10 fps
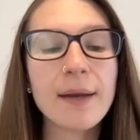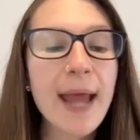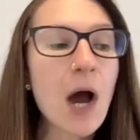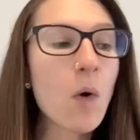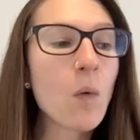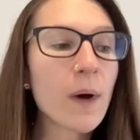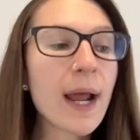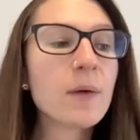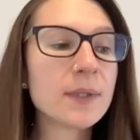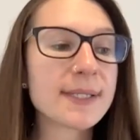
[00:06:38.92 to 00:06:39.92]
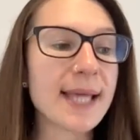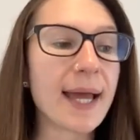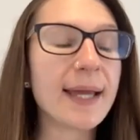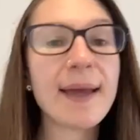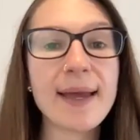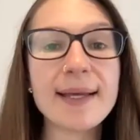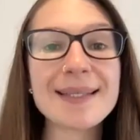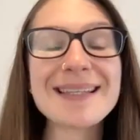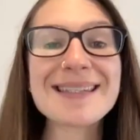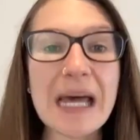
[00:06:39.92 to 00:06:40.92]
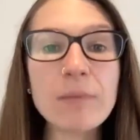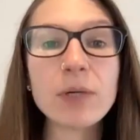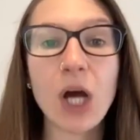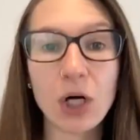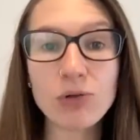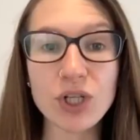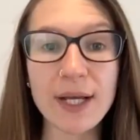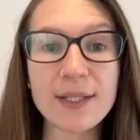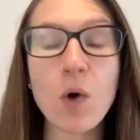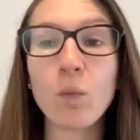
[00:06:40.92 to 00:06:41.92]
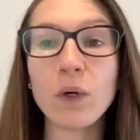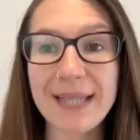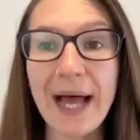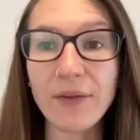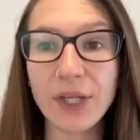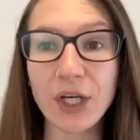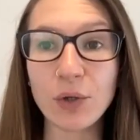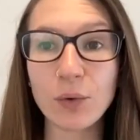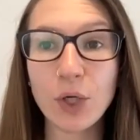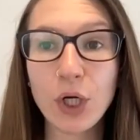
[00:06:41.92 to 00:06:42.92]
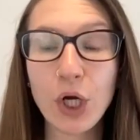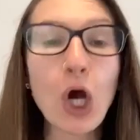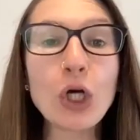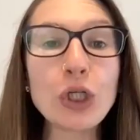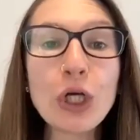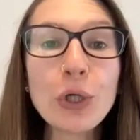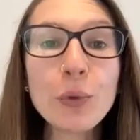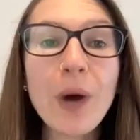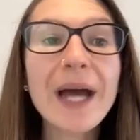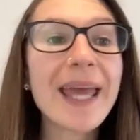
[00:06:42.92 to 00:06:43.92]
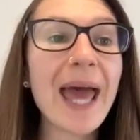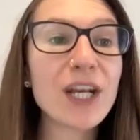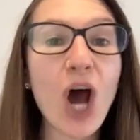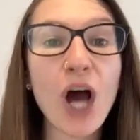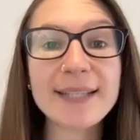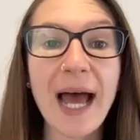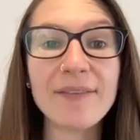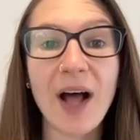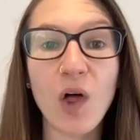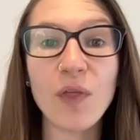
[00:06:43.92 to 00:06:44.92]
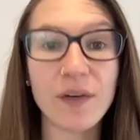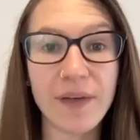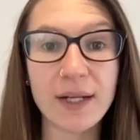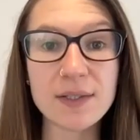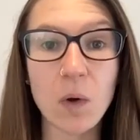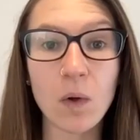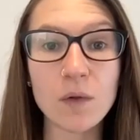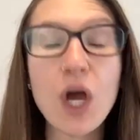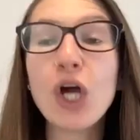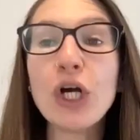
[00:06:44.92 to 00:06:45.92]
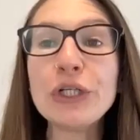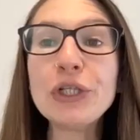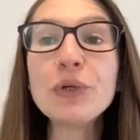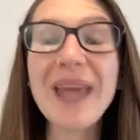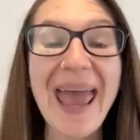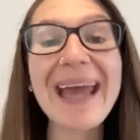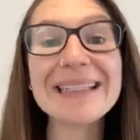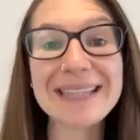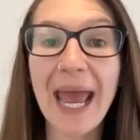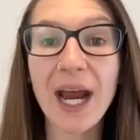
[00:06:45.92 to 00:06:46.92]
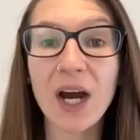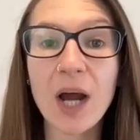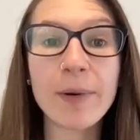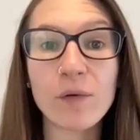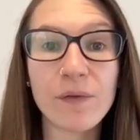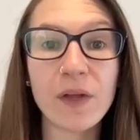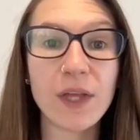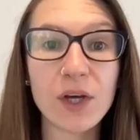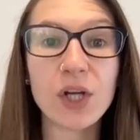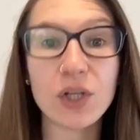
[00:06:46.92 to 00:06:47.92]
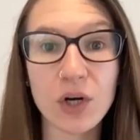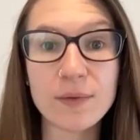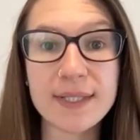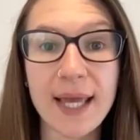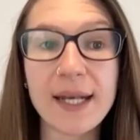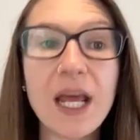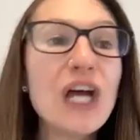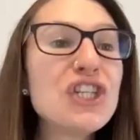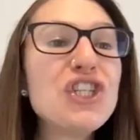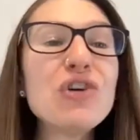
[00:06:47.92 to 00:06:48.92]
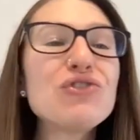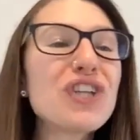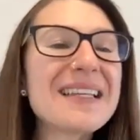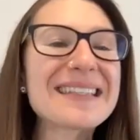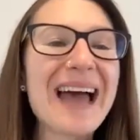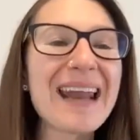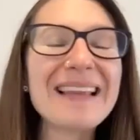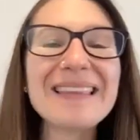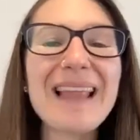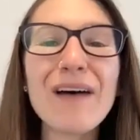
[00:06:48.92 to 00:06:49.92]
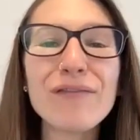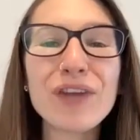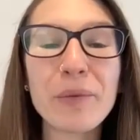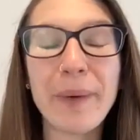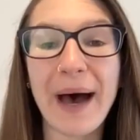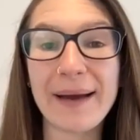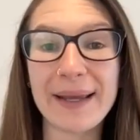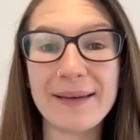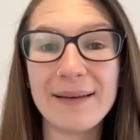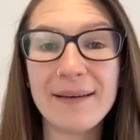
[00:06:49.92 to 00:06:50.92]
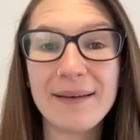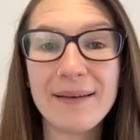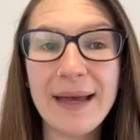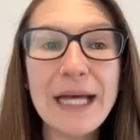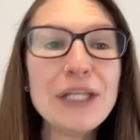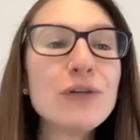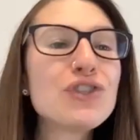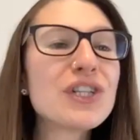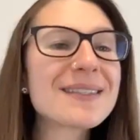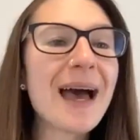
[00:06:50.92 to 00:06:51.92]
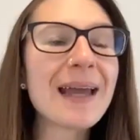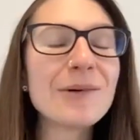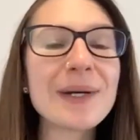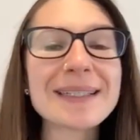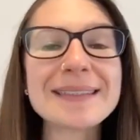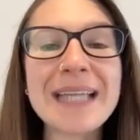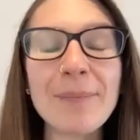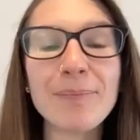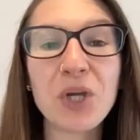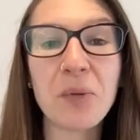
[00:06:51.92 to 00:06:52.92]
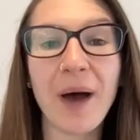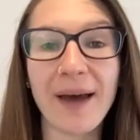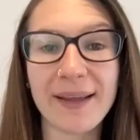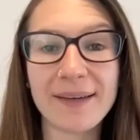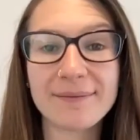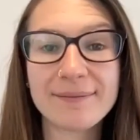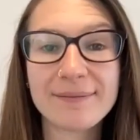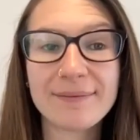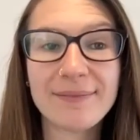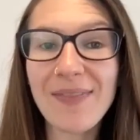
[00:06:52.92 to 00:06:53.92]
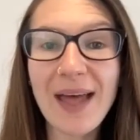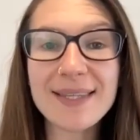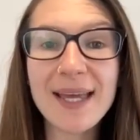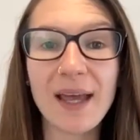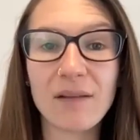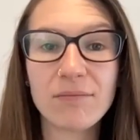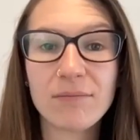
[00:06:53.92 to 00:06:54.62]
Now, what I will say is some coaches will tell you, you cannot have health and fitness goals. You can't care about feeling good in your own skin. You just gotta love your body. You just gotta accept your body. And that's it.